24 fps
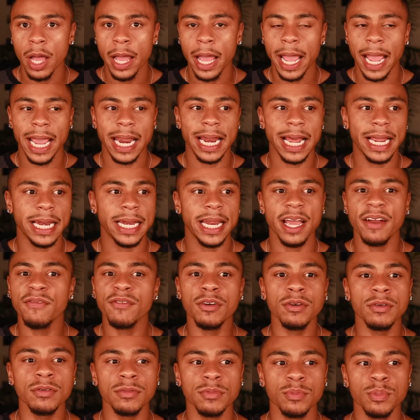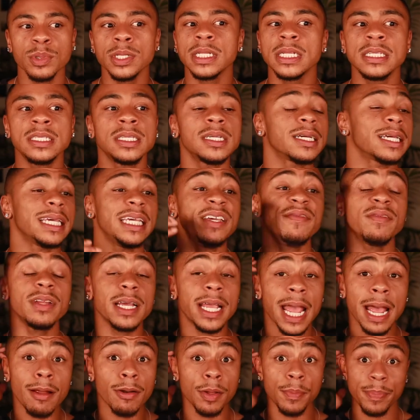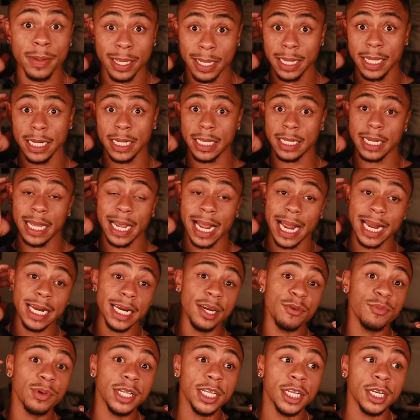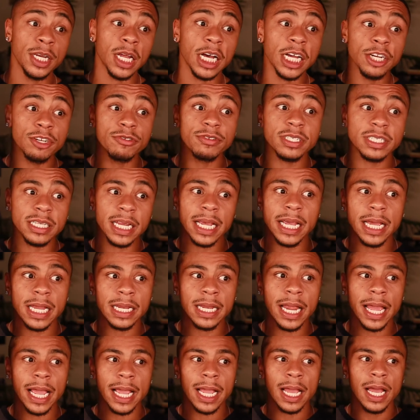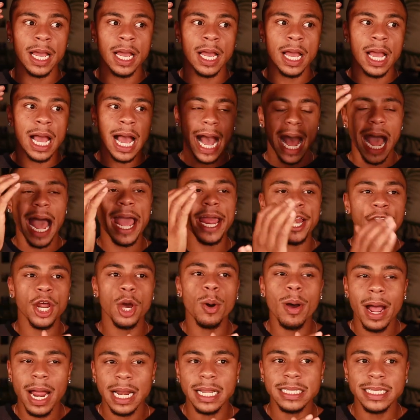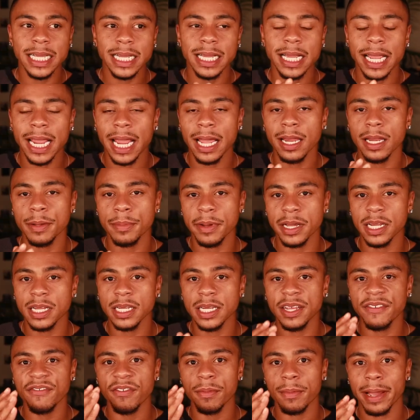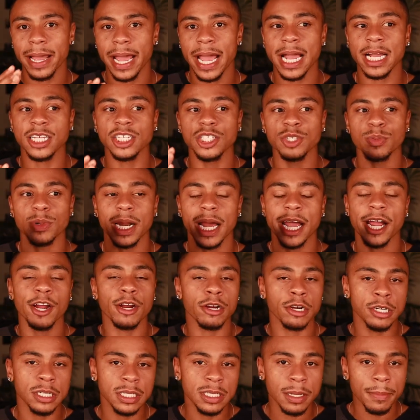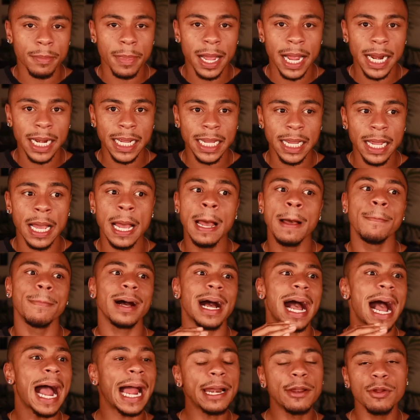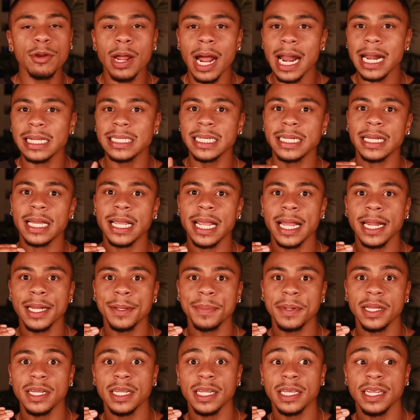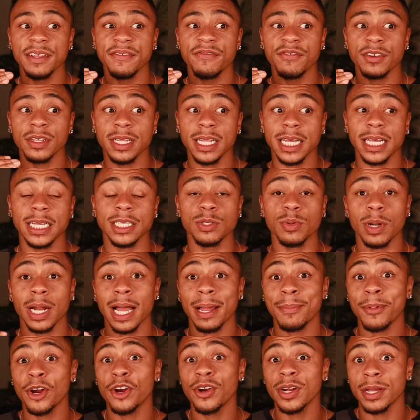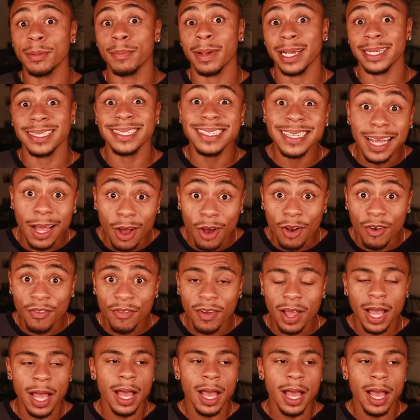And I never really took even accountability. Like, I didn't really understand, like, I know how to take accountability for my actions when I hurt somebody, but I don't know how to take accountability for things when I'm hurting myself.